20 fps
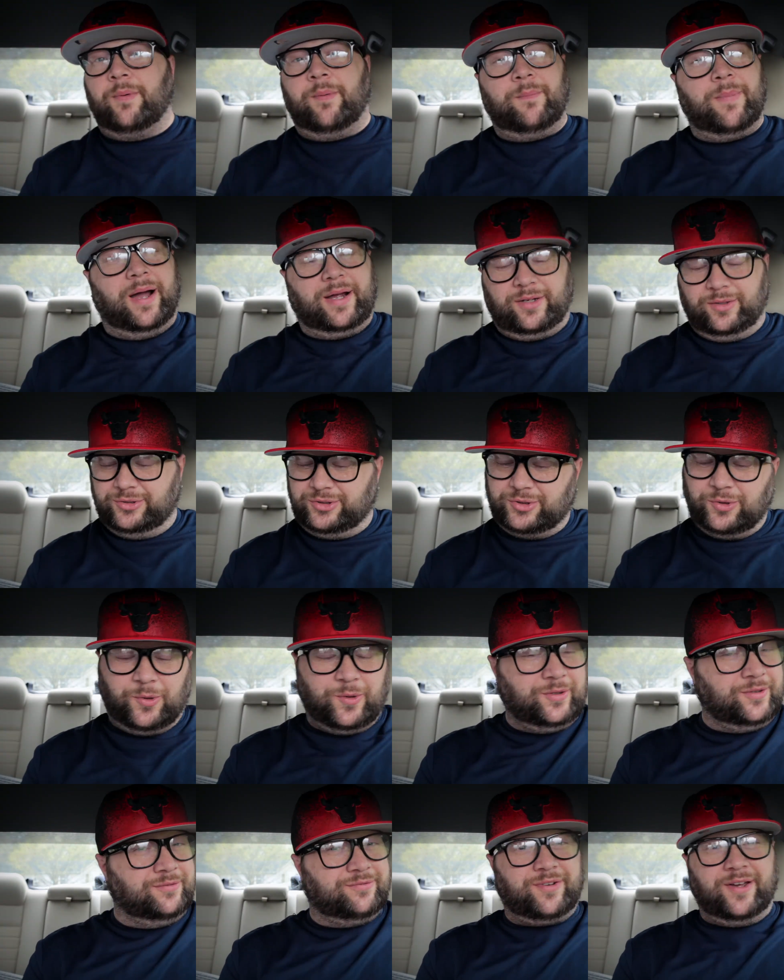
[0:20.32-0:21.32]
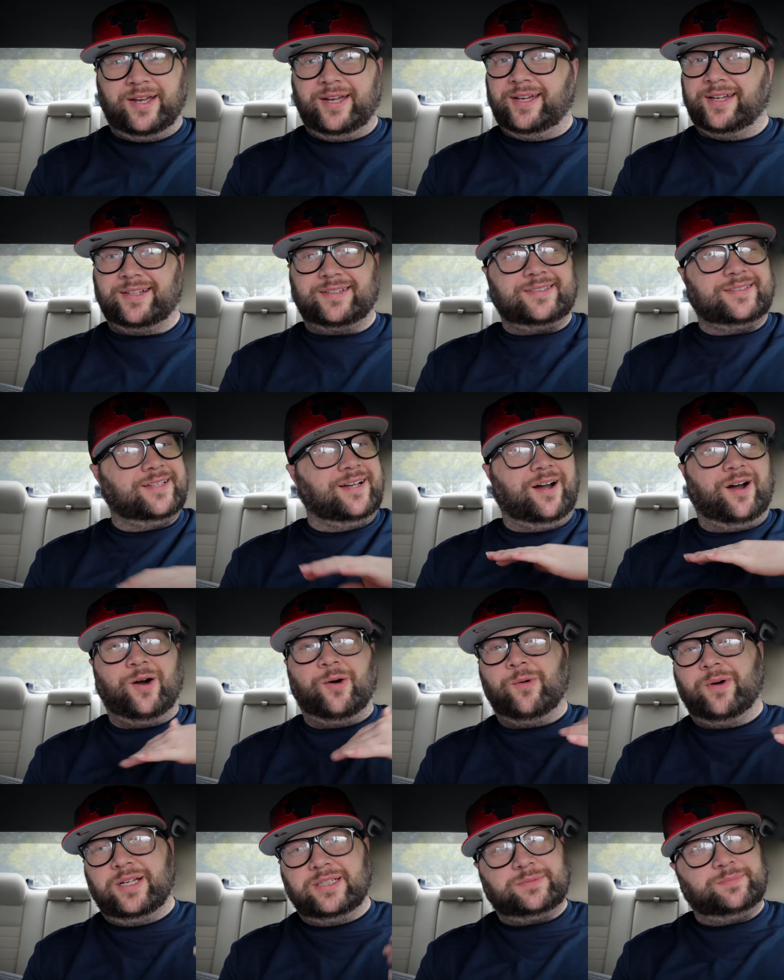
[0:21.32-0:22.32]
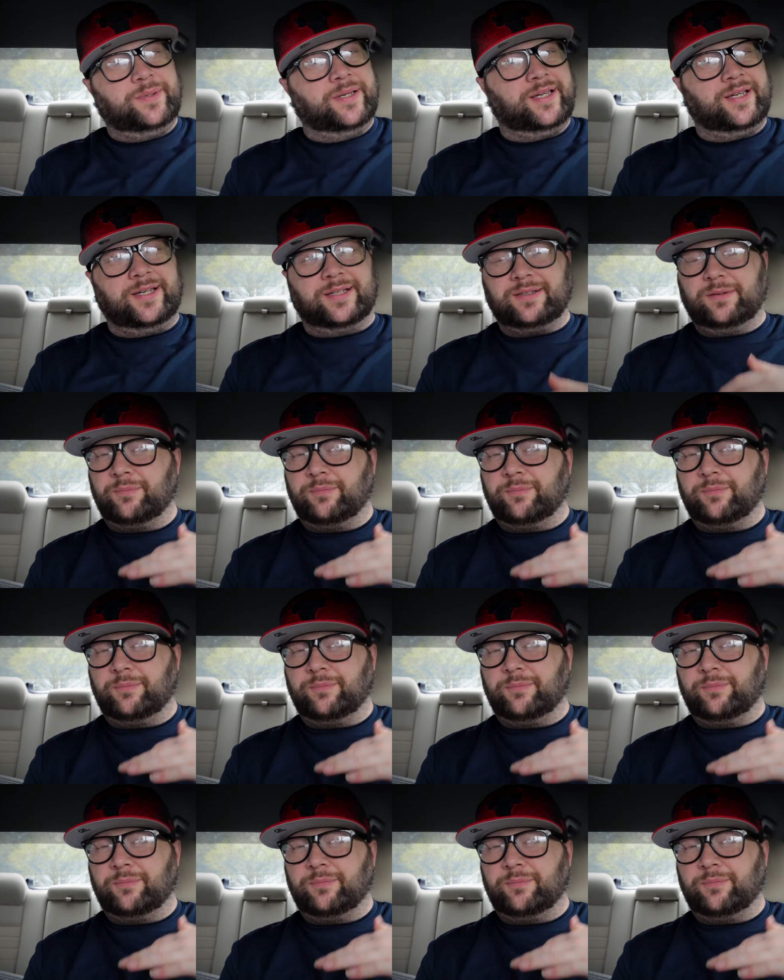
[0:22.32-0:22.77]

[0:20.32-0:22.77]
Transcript: a Michael Jordan fan. Always been.